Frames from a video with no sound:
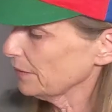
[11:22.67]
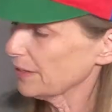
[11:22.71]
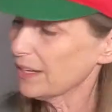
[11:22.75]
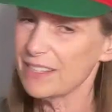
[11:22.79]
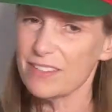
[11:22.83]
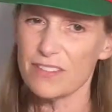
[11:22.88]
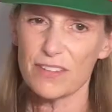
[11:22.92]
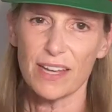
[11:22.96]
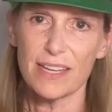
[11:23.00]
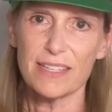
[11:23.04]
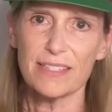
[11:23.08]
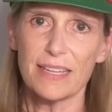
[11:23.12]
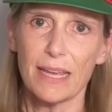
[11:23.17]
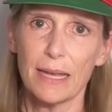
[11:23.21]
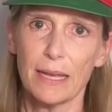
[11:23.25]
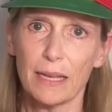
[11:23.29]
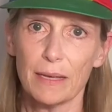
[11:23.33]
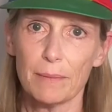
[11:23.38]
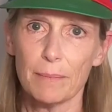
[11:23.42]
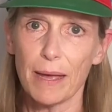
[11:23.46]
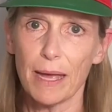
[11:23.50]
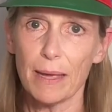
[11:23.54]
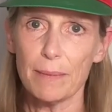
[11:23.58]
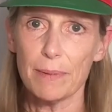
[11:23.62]
Can you guys say
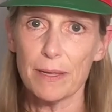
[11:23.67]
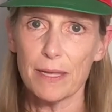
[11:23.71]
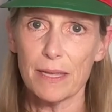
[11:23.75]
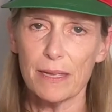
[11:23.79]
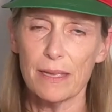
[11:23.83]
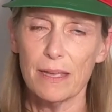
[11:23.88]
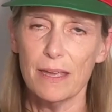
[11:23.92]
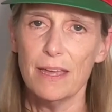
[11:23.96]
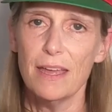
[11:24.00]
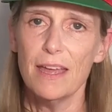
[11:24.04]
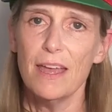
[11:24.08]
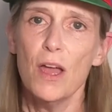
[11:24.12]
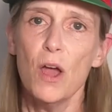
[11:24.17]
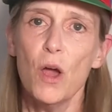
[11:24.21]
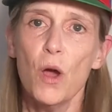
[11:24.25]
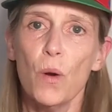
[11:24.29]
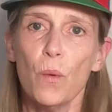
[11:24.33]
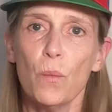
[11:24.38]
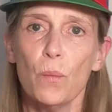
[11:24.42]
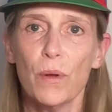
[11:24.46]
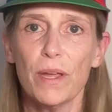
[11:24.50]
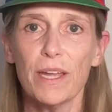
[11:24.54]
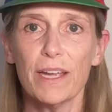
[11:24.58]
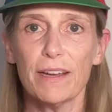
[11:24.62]
goodbye, B?
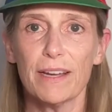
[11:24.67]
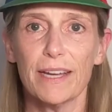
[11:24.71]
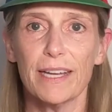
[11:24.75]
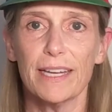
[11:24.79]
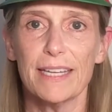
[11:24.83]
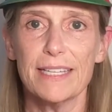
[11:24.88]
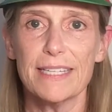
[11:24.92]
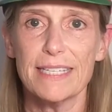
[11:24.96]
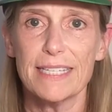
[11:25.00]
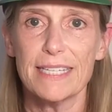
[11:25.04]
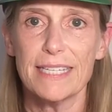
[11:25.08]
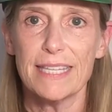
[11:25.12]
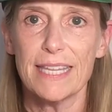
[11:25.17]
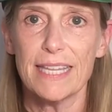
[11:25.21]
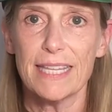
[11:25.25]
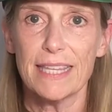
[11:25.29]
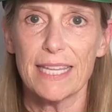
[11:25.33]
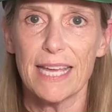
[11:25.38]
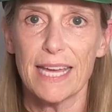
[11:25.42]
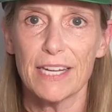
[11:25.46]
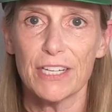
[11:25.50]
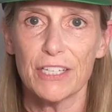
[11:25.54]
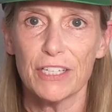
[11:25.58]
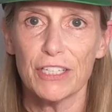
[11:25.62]
We are going to see the
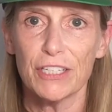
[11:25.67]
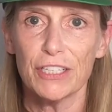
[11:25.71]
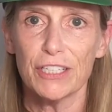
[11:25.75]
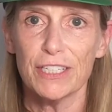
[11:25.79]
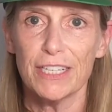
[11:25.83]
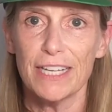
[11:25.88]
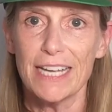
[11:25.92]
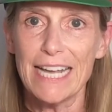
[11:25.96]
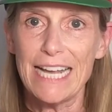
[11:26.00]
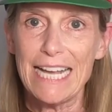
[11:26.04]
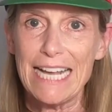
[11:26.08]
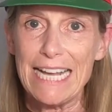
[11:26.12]
letter